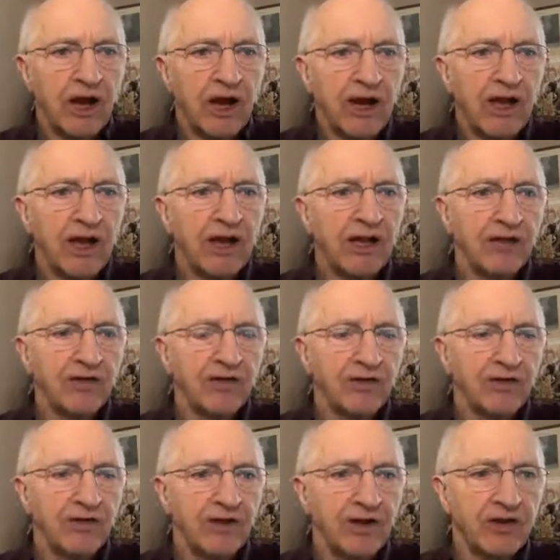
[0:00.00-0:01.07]
and
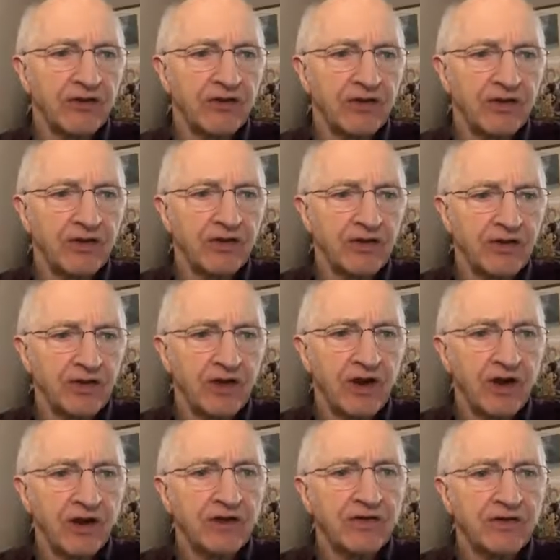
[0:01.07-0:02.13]
that the
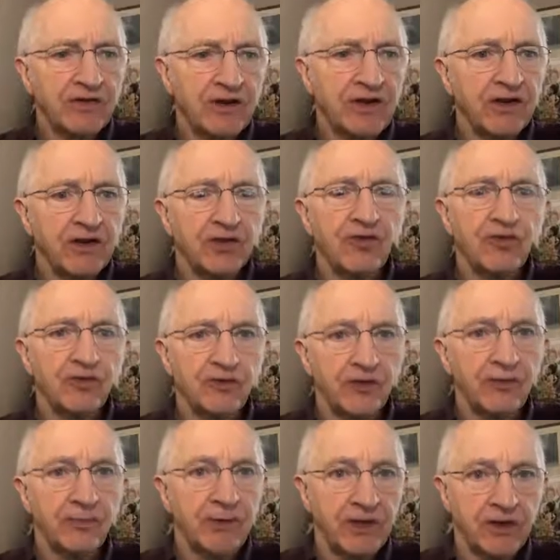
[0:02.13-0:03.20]
idea
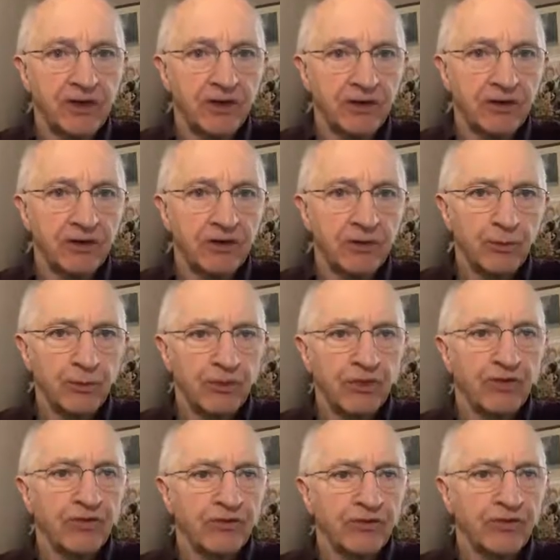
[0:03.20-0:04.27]
should be
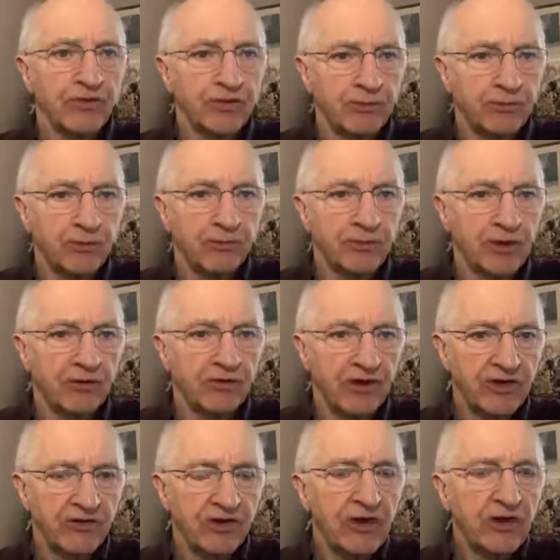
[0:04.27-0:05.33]
within the recruitment
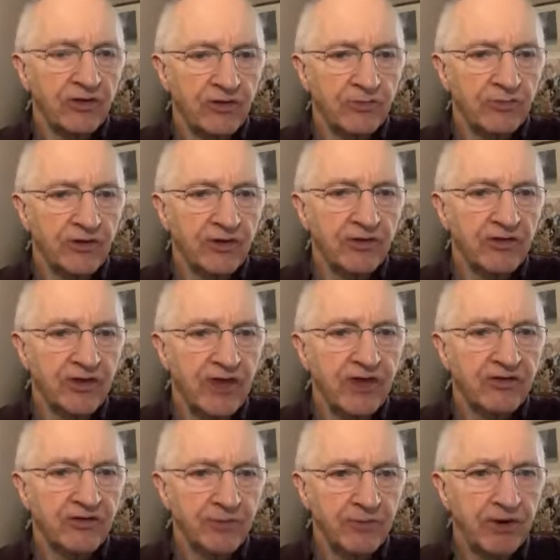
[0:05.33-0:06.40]
process to bring the
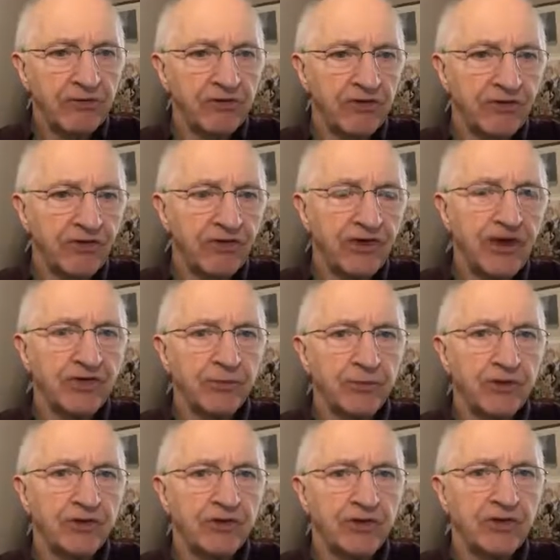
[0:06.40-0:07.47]
experience and the
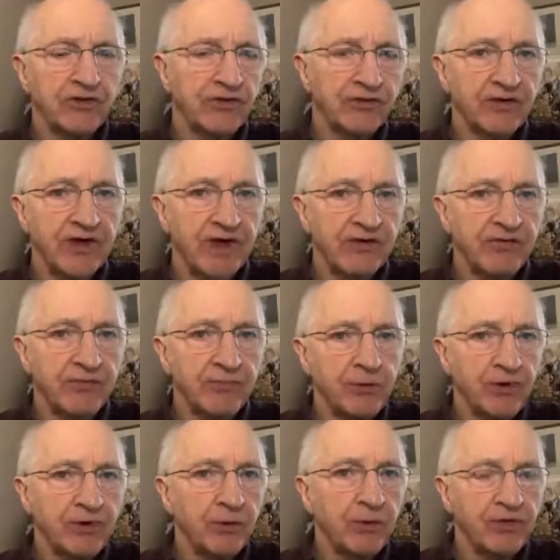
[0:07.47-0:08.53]
expertise of
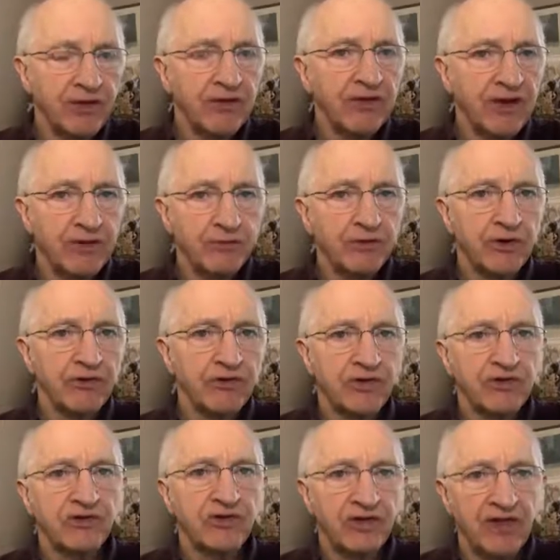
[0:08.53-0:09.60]
everybody within that
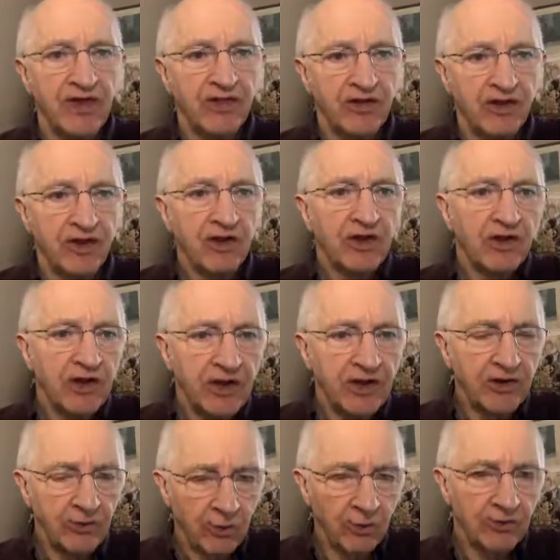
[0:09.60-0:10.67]
process together
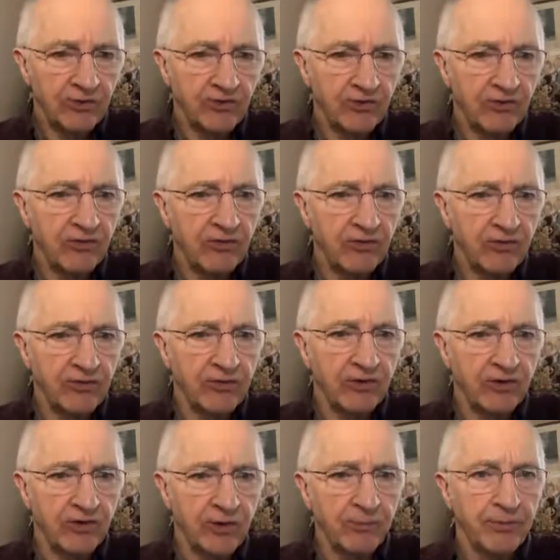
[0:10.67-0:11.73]
in order for the
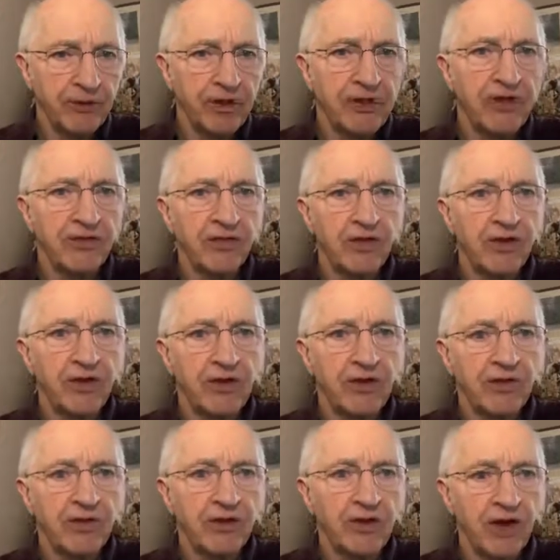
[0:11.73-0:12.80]
company and
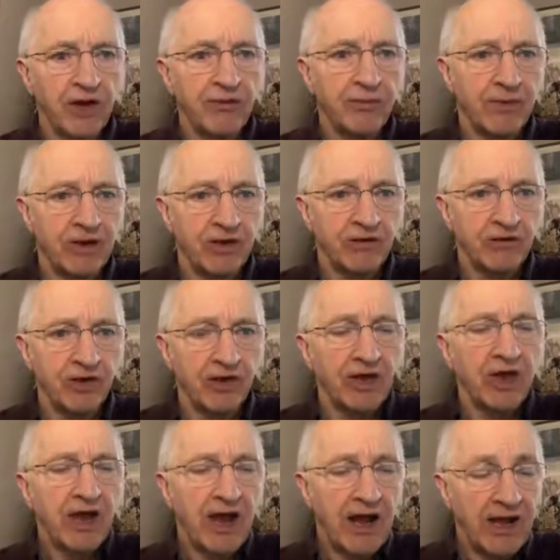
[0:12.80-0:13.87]
the hiring manager
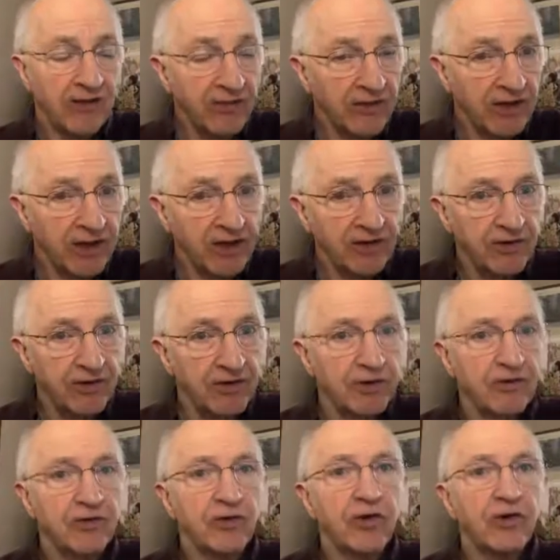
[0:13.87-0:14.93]
and the
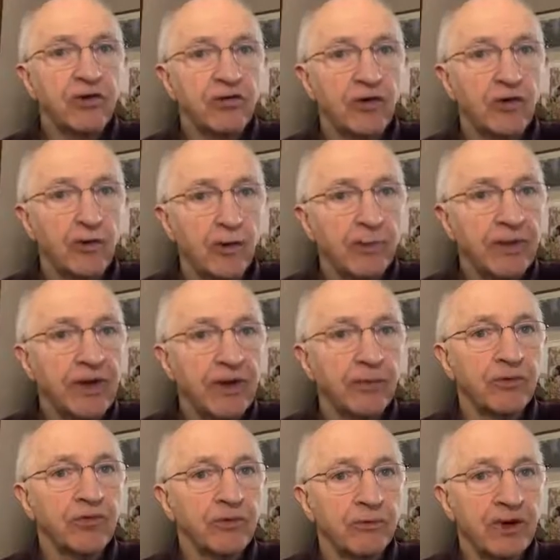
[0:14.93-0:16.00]
candidates to all be
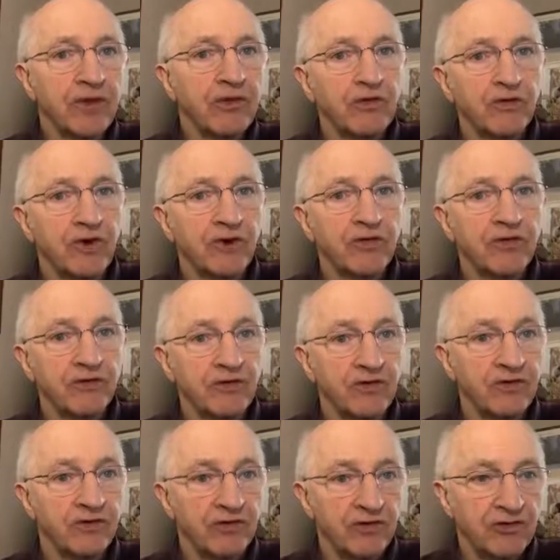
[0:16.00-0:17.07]
able to make the right
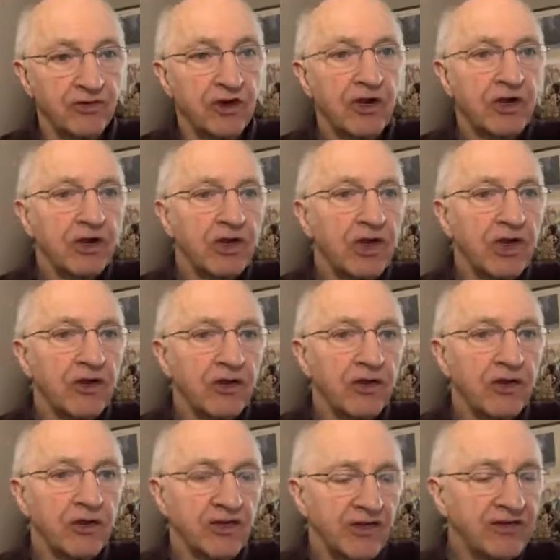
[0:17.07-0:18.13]
decisions.
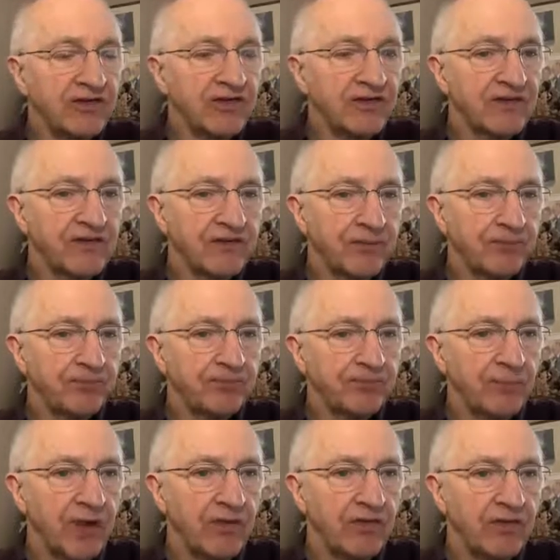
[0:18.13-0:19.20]
This is
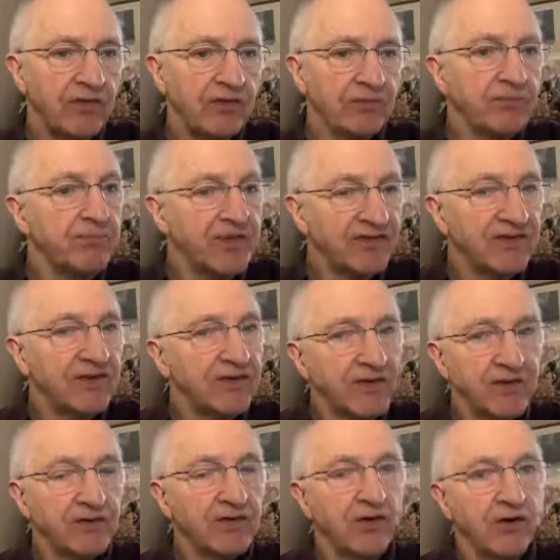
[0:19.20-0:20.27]

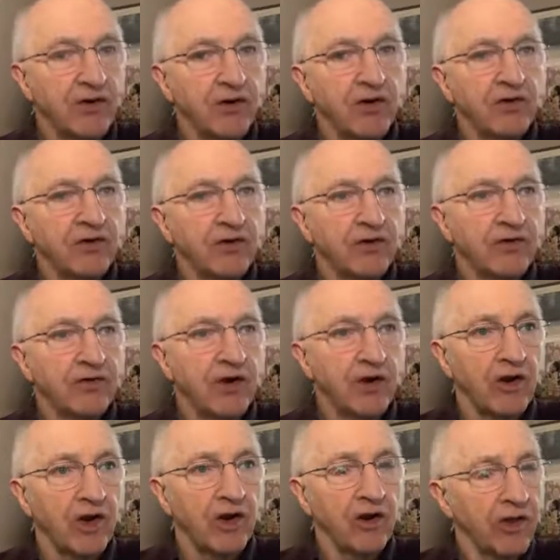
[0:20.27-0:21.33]
missing to a
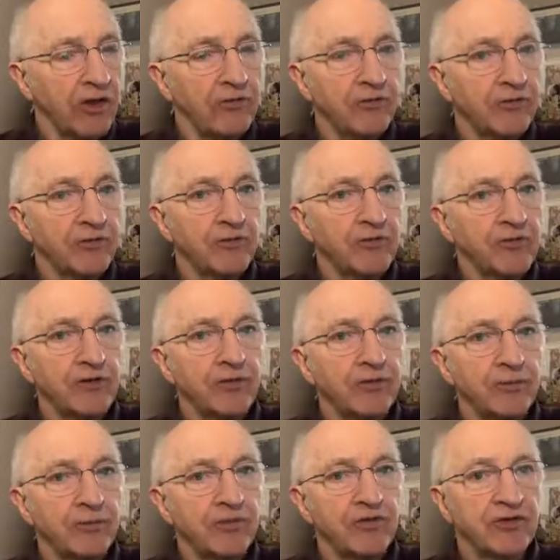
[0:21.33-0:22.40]
lot from
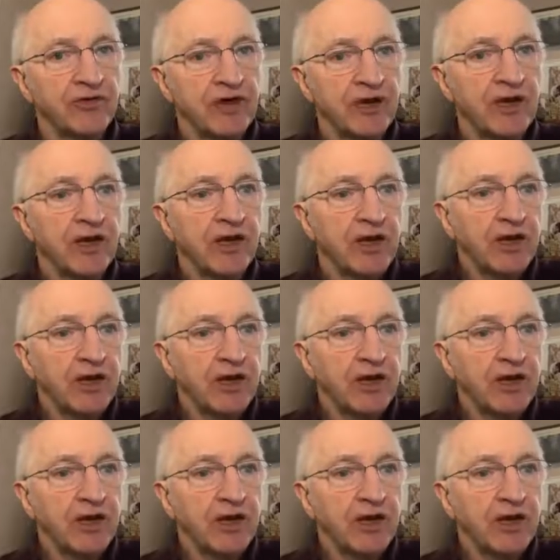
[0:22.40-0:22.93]
recruitment today.